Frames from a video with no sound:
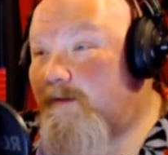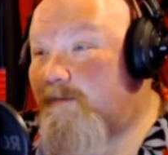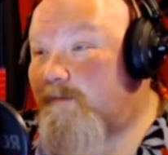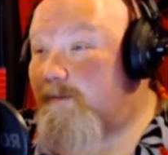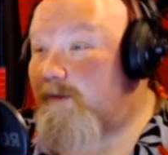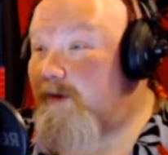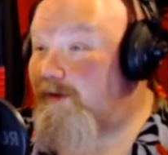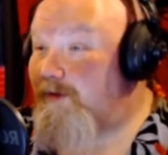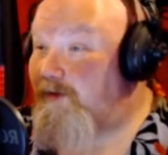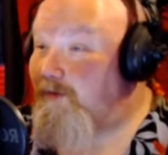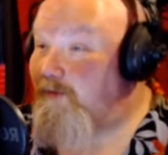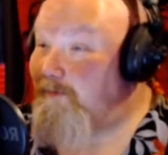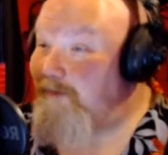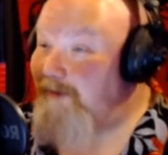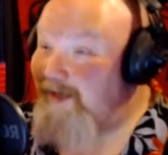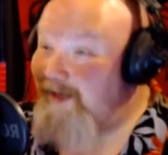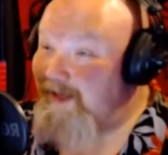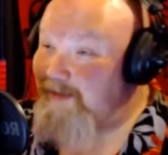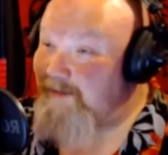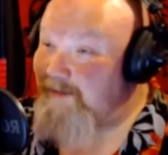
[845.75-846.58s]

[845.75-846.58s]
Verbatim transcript: But if you make a